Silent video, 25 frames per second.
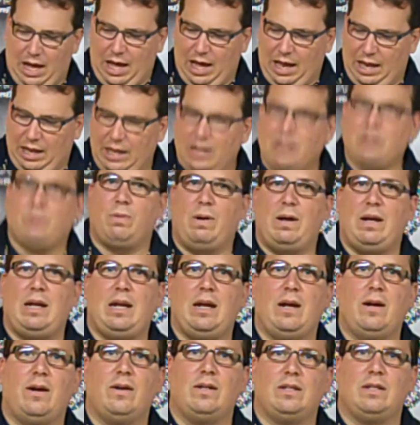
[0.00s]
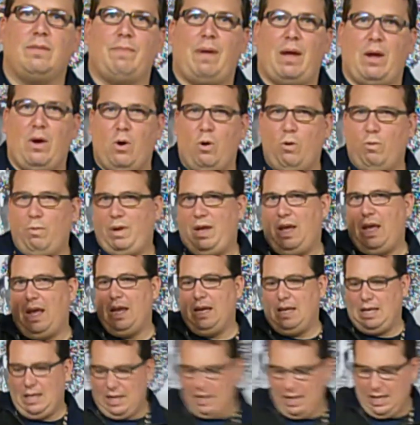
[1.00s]
Uh, this right here is in my home
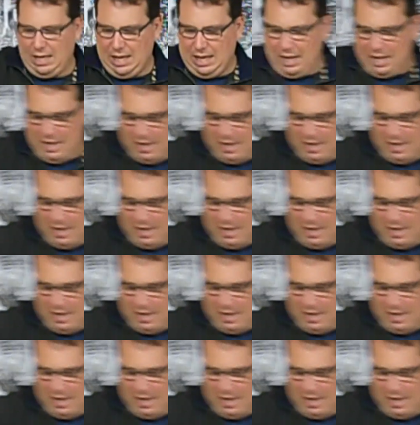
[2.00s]
kit.